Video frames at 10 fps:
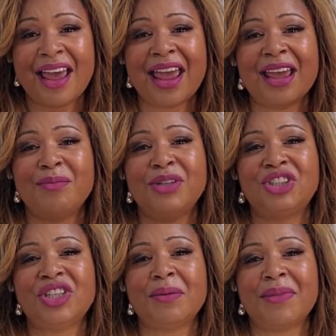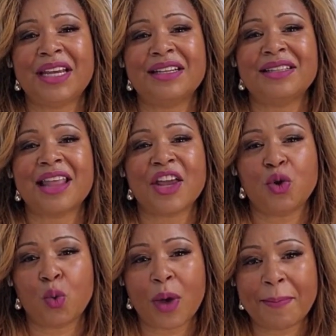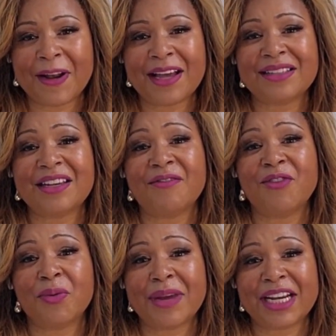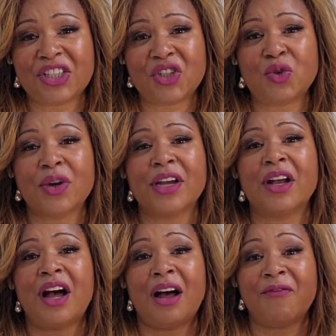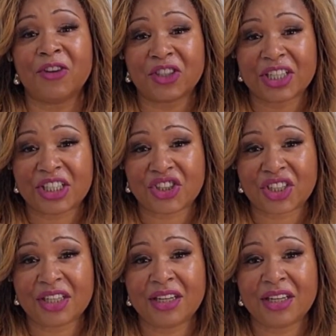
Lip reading: Ambushing means that you weaponize information during a conversation